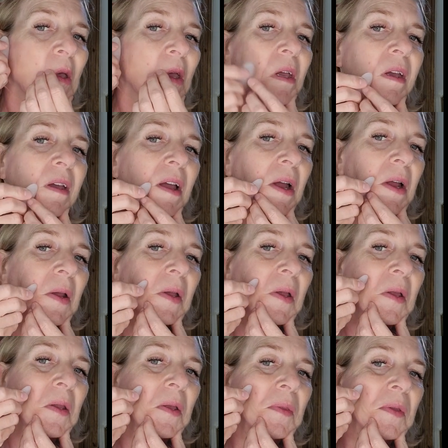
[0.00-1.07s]
and kind of
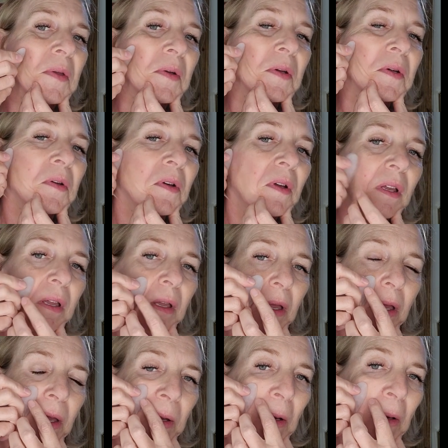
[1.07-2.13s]
get in there
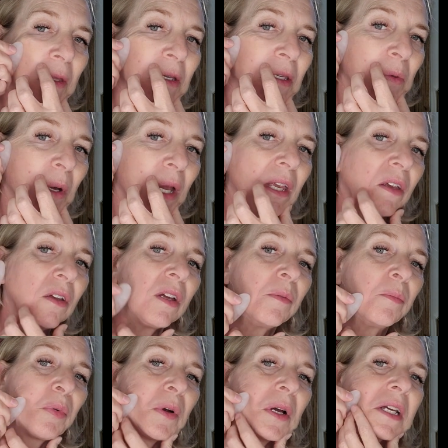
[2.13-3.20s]
and go this way. And you
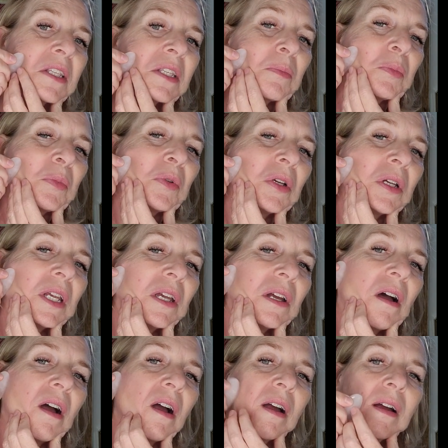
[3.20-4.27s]
can press pretty
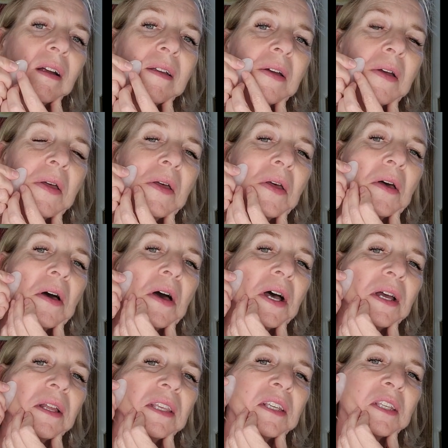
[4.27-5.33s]
hard
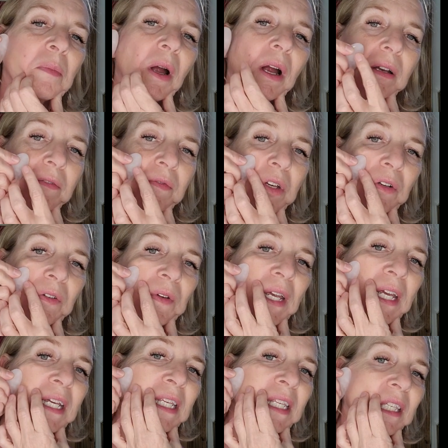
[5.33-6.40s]
on this part of your
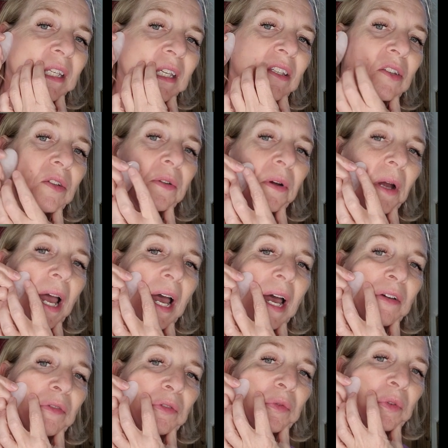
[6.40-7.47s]
face because you
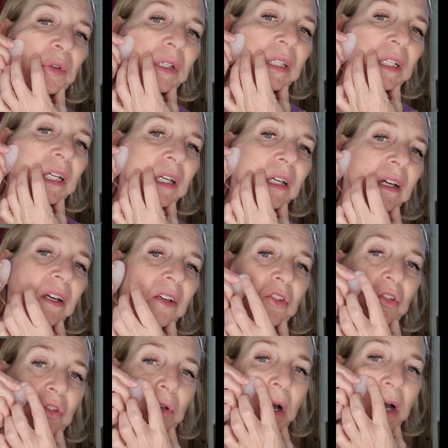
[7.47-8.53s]
have really
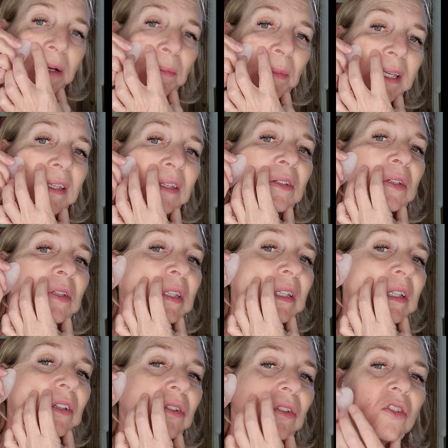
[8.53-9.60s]
strong muscles
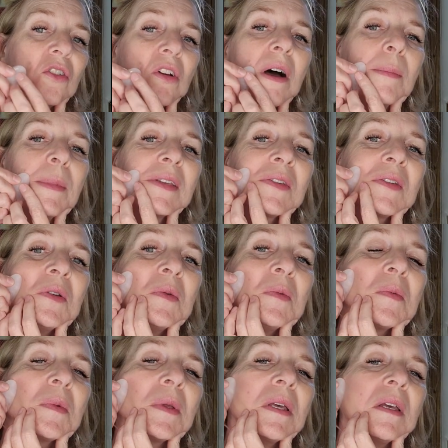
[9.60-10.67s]
in your jaw muscle,
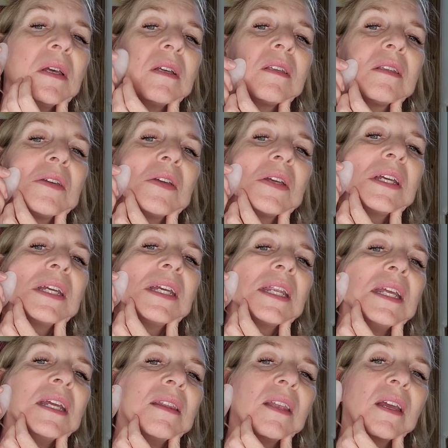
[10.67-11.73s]
so you can get
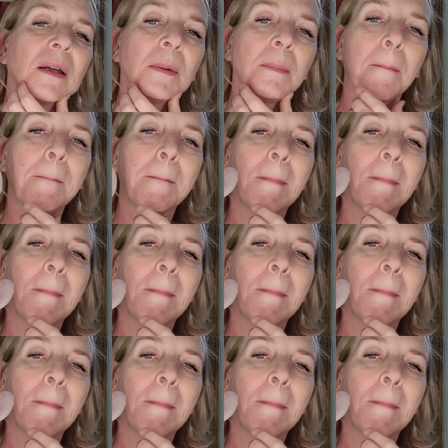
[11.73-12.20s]
in there.